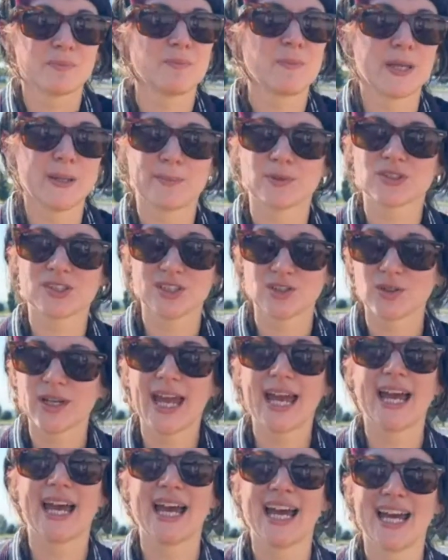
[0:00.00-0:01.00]
people still
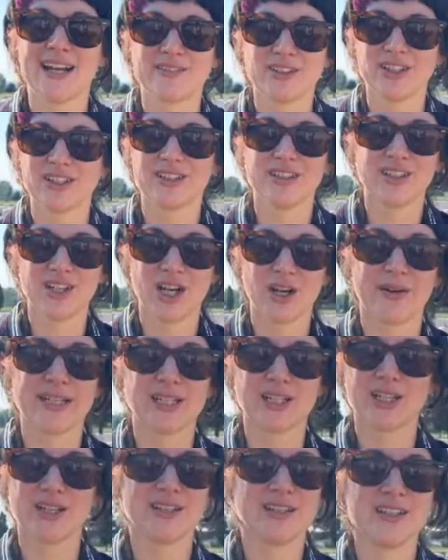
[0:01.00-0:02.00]
care. And, I
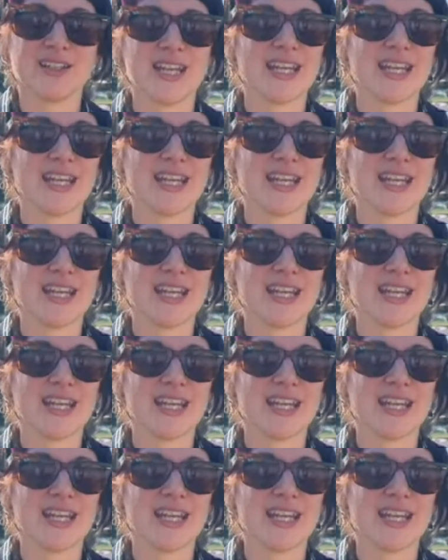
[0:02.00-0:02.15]
know,